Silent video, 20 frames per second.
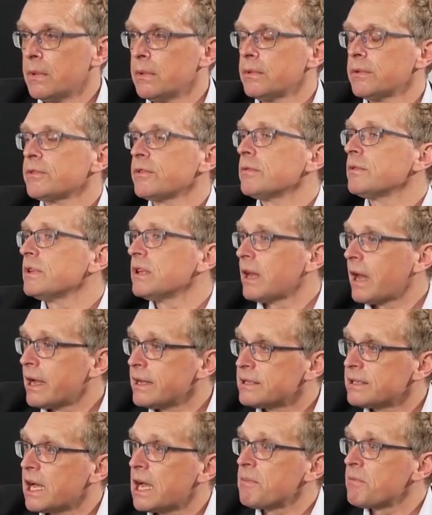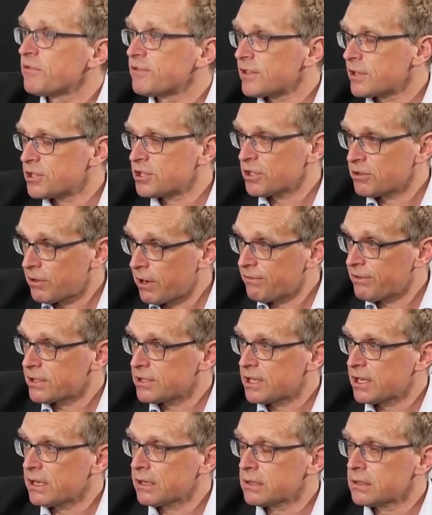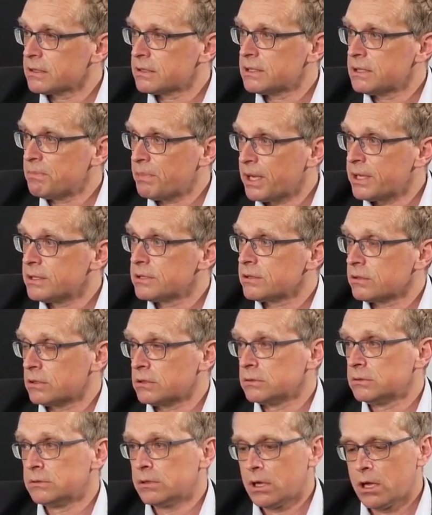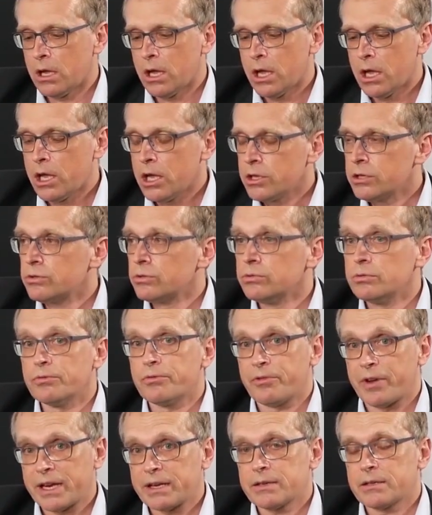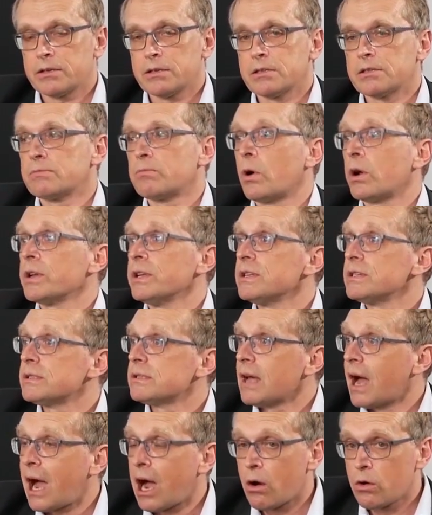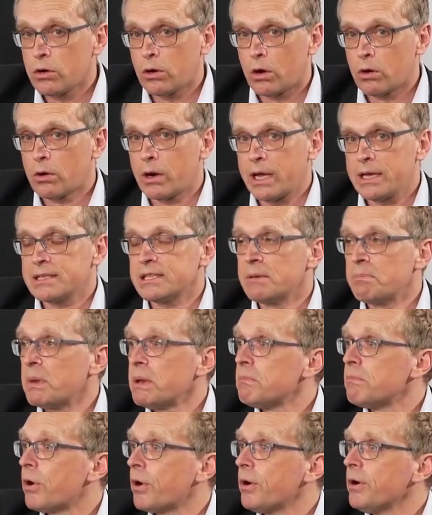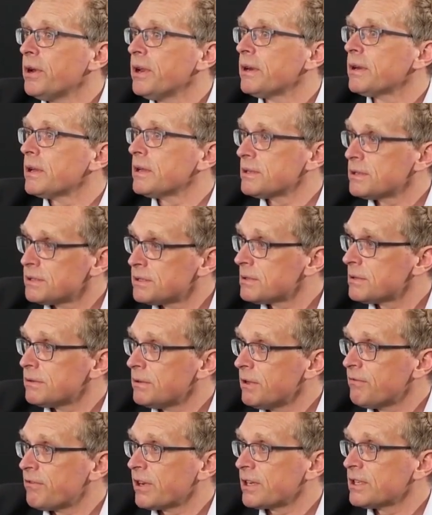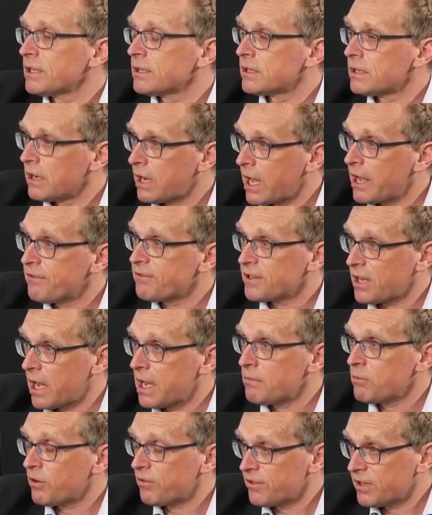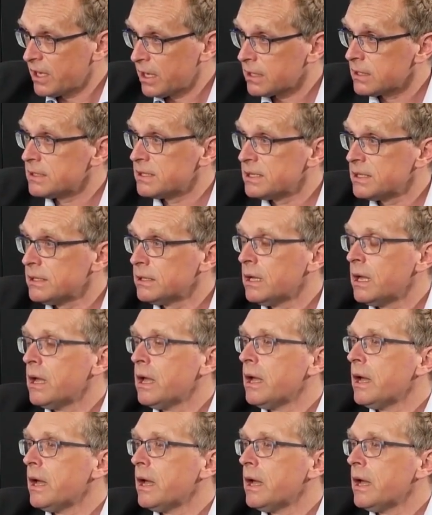So the light time of such a traffic signal depends on two factors. One is how long has it been burning, that is affecting the lifetime of the LED.